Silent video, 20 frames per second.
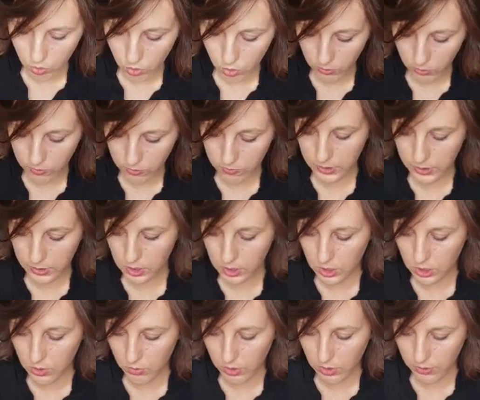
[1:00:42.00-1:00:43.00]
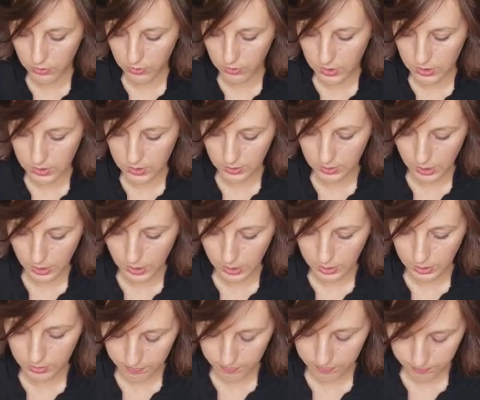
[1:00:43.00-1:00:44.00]
or fixed reference
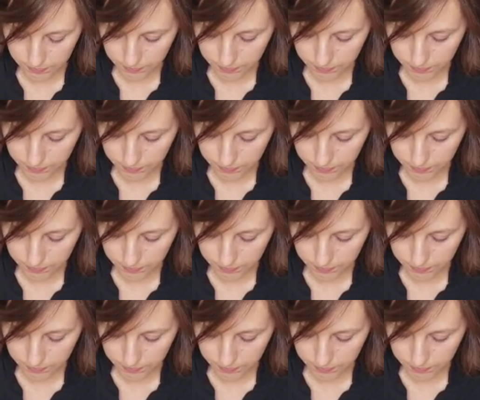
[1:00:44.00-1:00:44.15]
line.